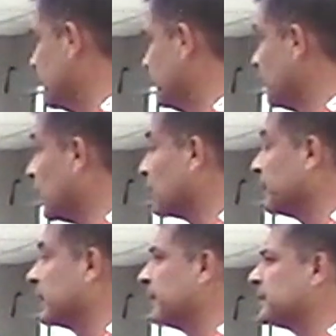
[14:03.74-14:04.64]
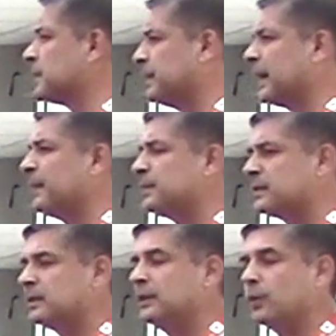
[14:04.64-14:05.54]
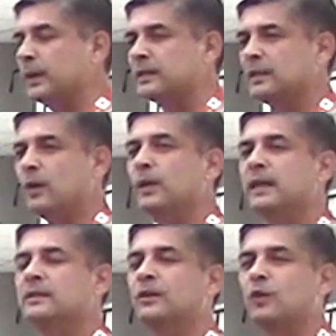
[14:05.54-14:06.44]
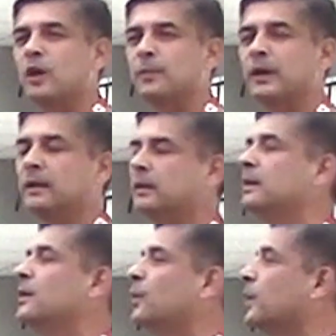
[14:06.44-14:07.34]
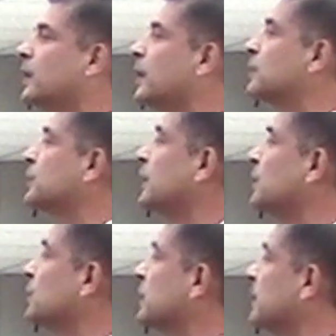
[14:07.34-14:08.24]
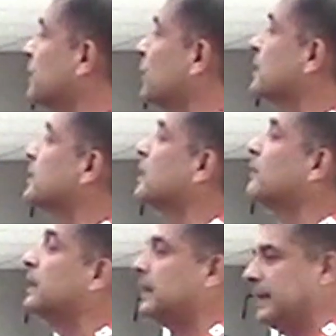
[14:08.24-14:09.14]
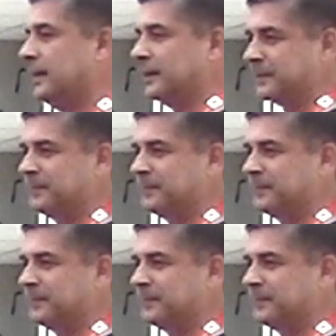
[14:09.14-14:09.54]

We want to become, sometimes in the West nowadays, in the corporate world also, they use a term called servant leader.